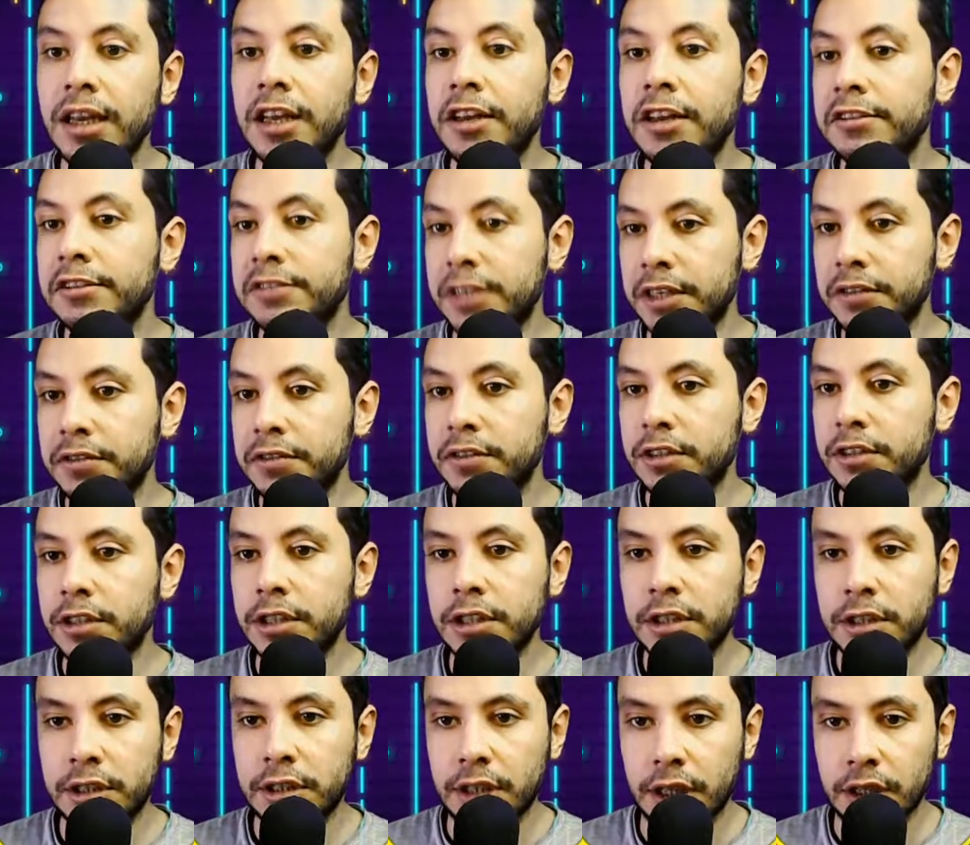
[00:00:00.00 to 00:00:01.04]

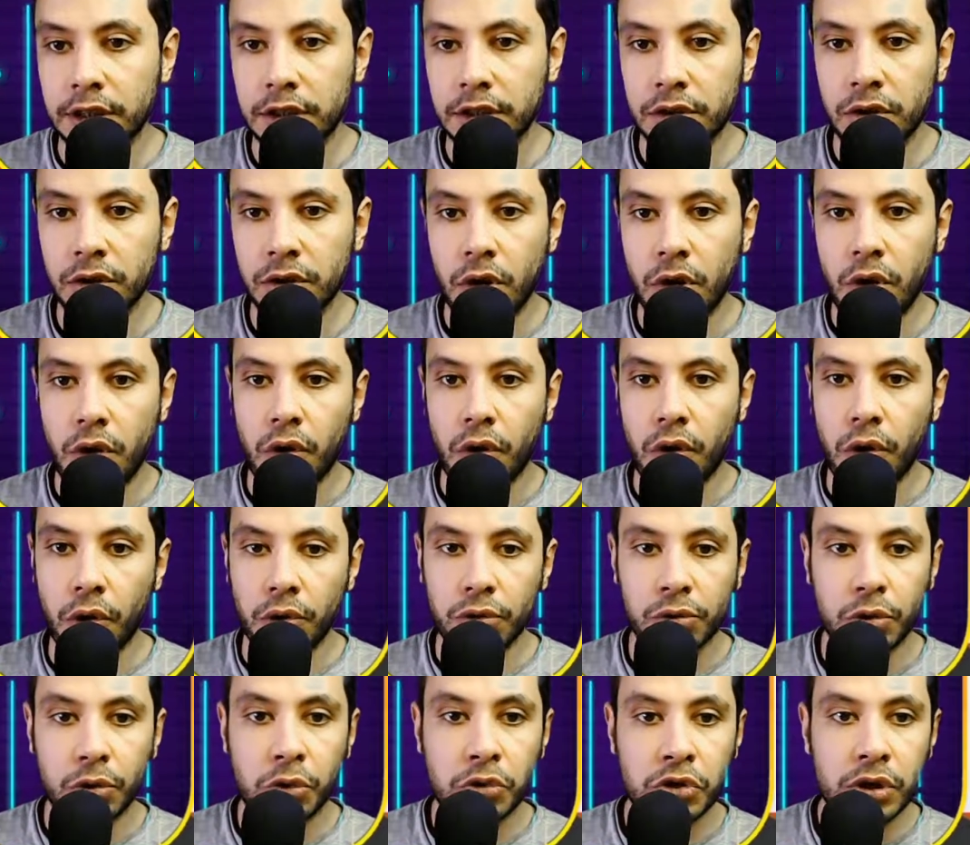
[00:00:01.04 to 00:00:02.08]

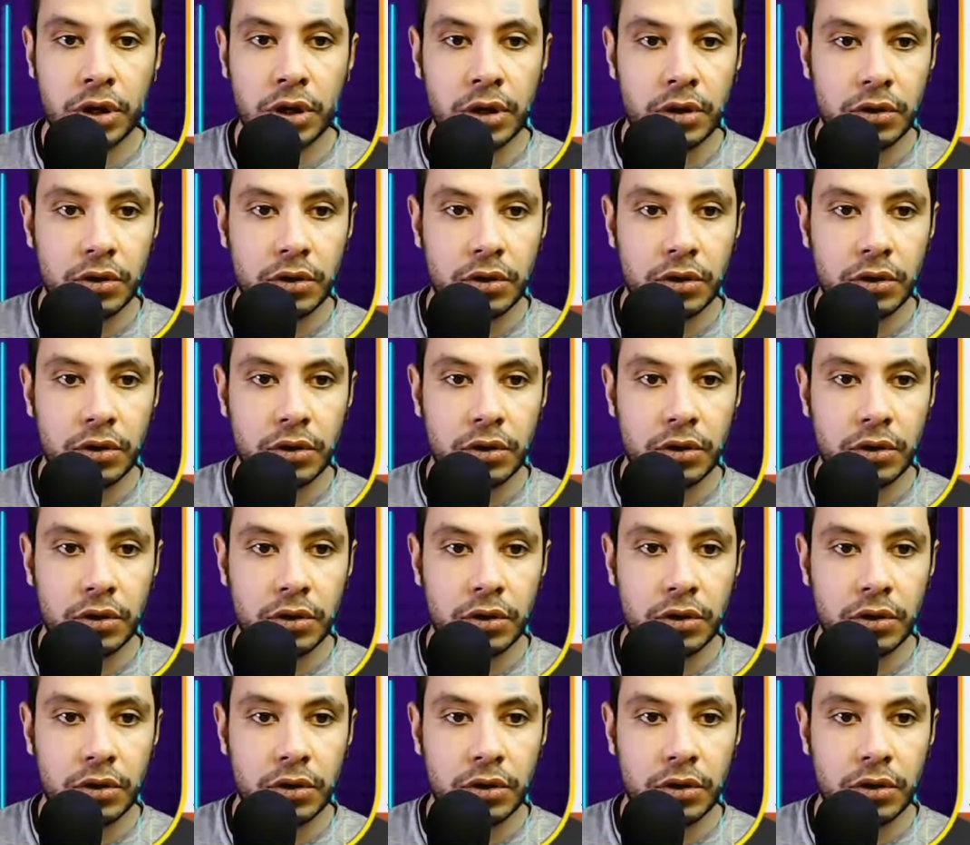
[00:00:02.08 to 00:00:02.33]
€56.